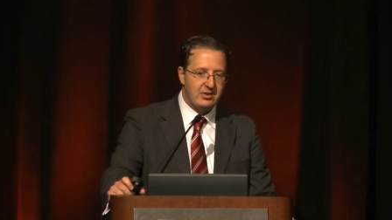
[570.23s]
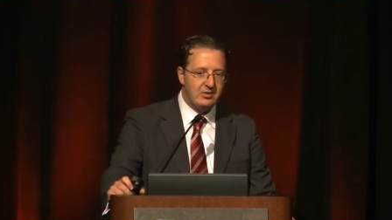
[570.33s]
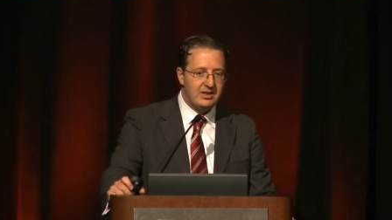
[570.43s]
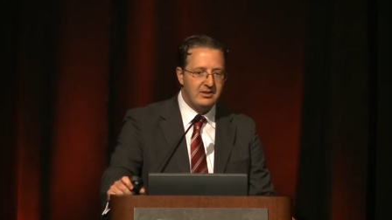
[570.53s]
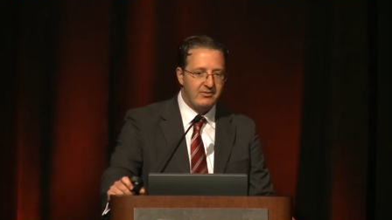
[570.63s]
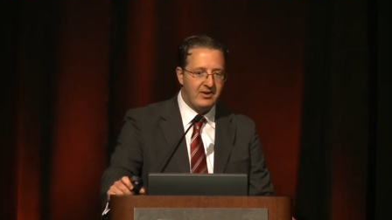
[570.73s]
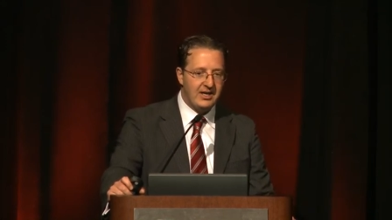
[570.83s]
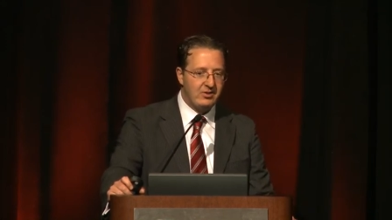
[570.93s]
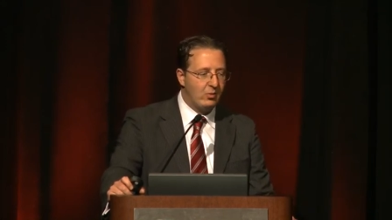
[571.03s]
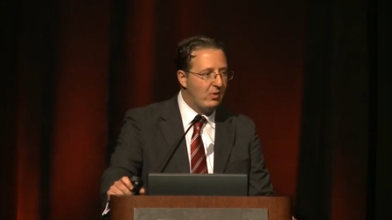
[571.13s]
You need to
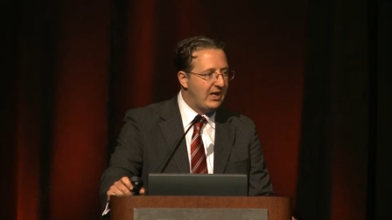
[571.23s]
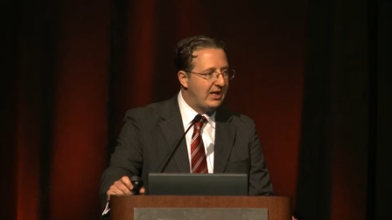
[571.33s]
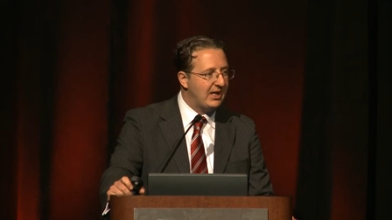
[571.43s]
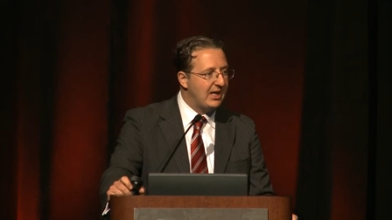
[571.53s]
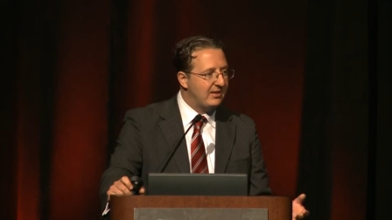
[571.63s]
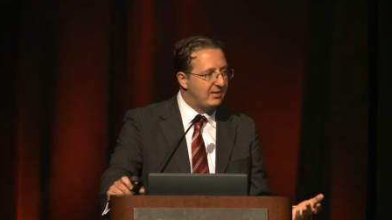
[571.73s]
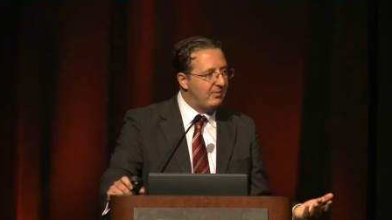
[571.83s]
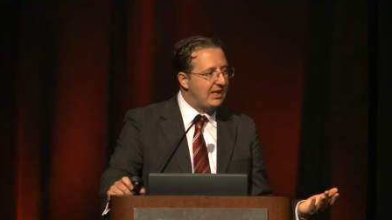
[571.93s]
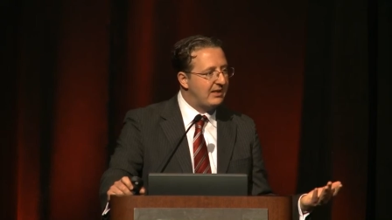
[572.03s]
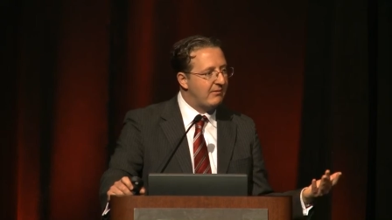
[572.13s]
find a way to
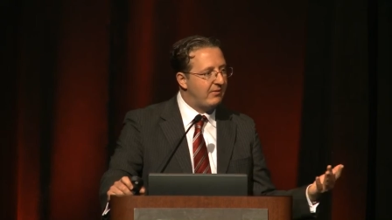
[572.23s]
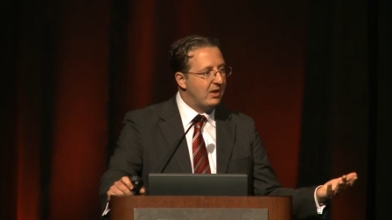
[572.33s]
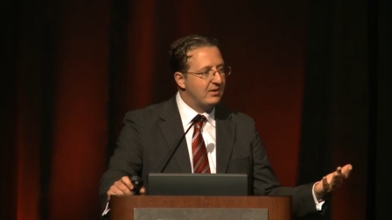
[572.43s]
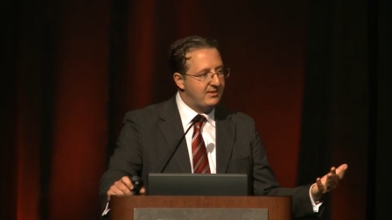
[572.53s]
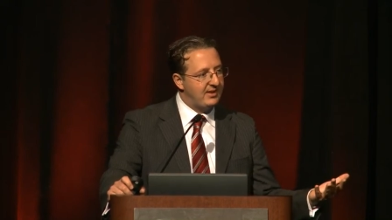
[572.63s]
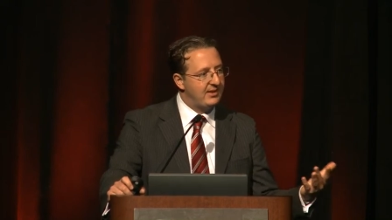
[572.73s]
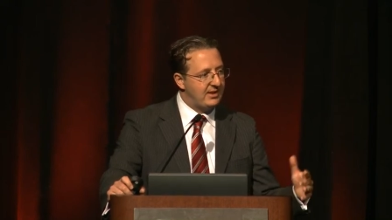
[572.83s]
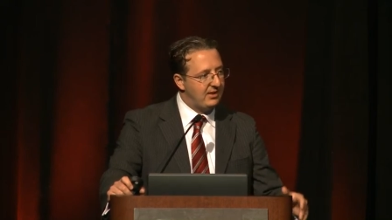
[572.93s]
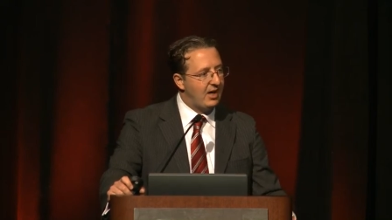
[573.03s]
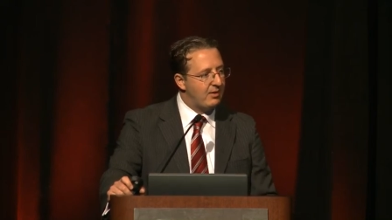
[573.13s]
make that volatility
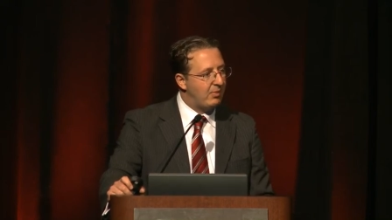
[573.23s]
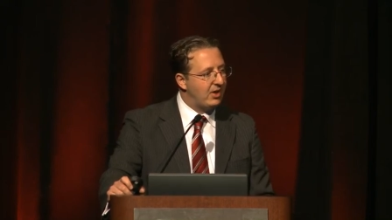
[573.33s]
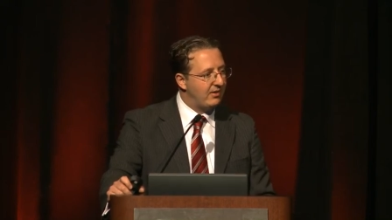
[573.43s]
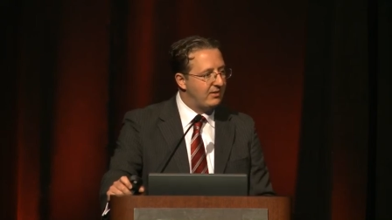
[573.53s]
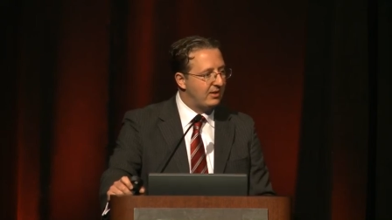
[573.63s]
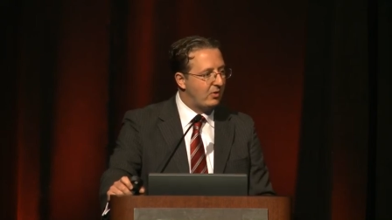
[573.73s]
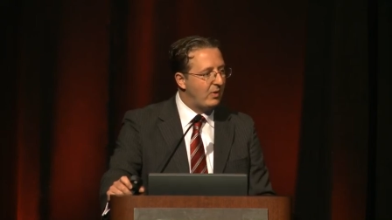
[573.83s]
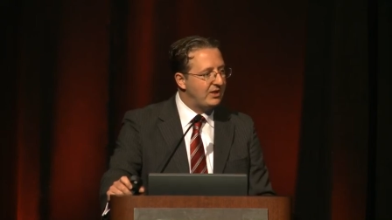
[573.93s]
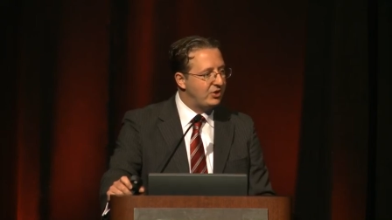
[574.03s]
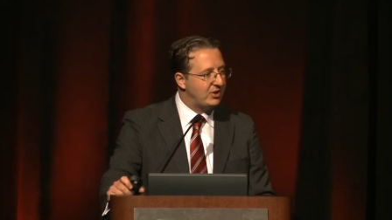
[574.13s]
not a part of the
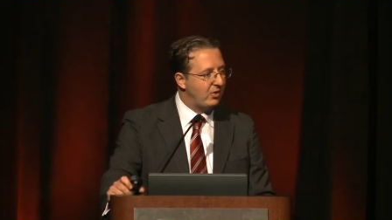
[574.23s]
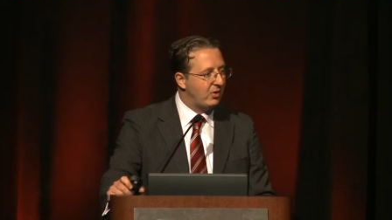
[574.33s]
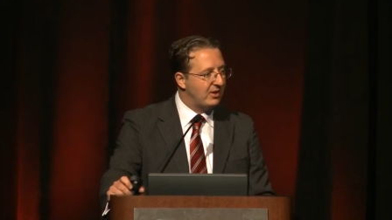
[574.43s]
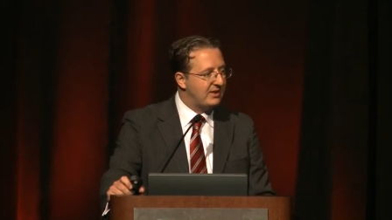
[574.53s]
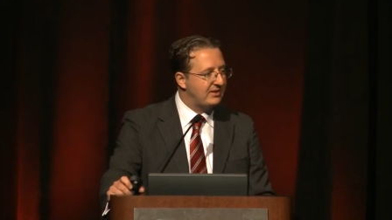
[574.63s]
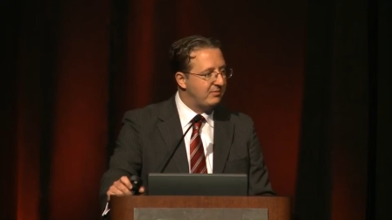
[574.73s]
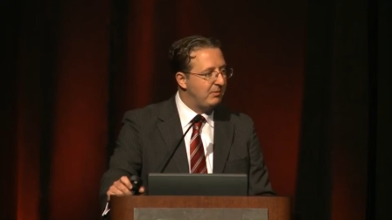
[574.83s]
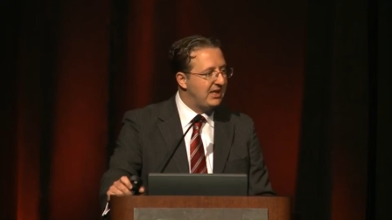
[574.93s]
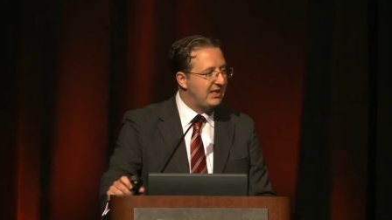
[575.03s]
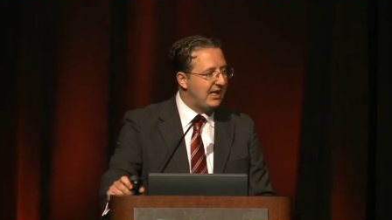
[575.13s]
equation, or at least
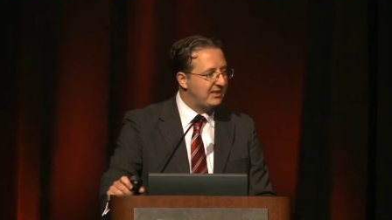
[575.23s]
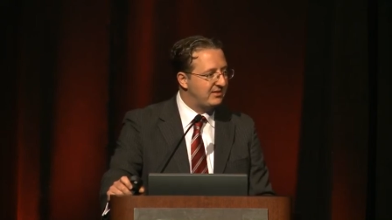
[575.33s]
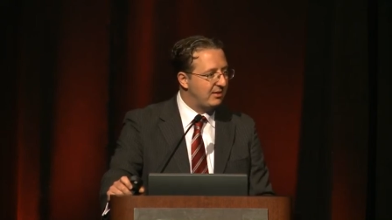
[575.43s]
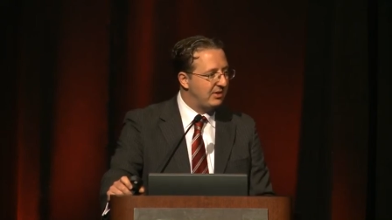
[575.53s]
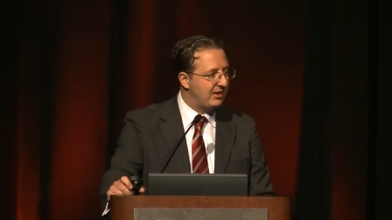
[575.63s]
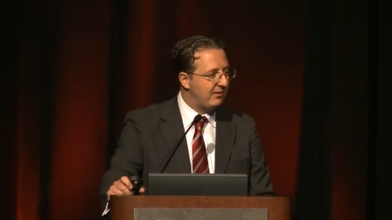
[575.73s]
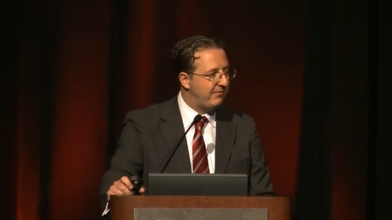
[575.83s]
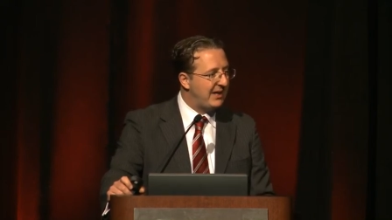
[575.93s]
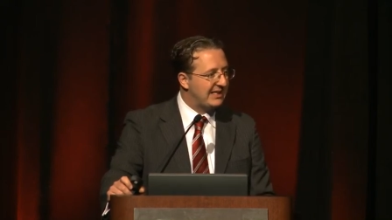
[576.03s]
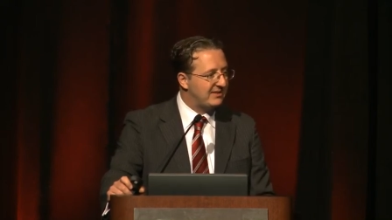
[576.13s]
mitigate some of the
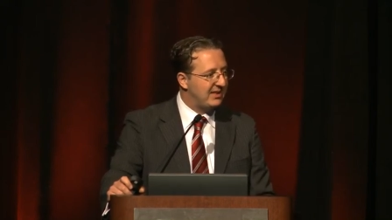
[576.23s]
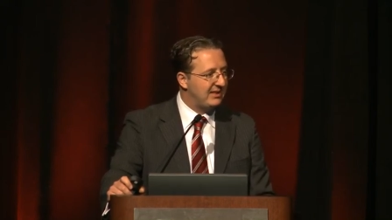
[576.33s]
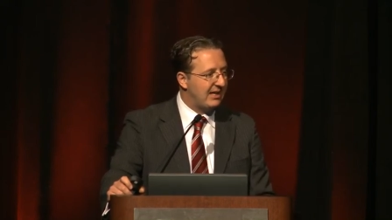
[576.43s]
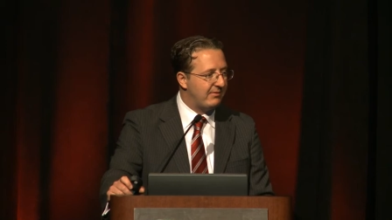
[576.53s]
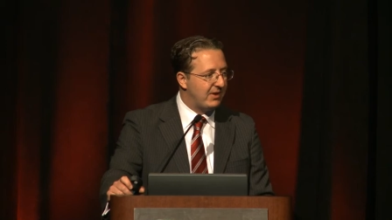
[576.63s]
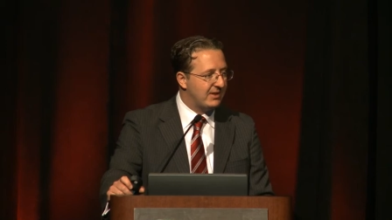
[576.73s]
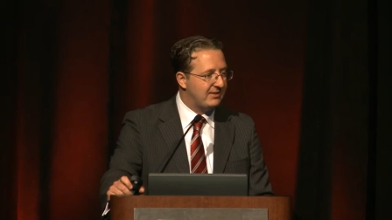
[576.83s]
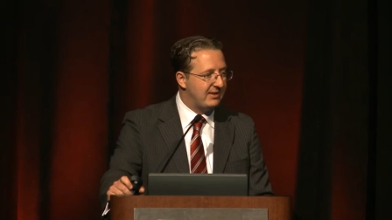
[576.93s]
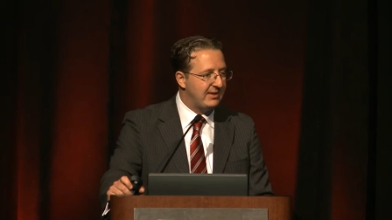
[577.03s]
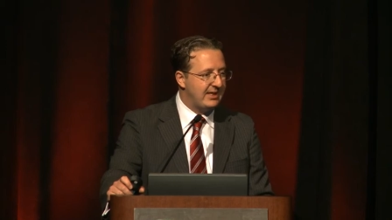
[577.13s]
effects that
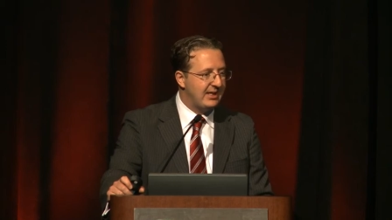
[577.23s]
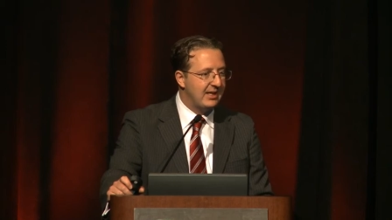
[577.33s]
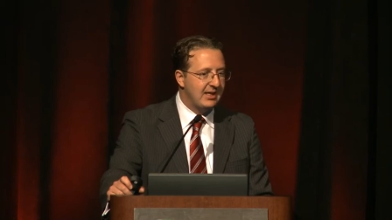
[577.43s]
volatility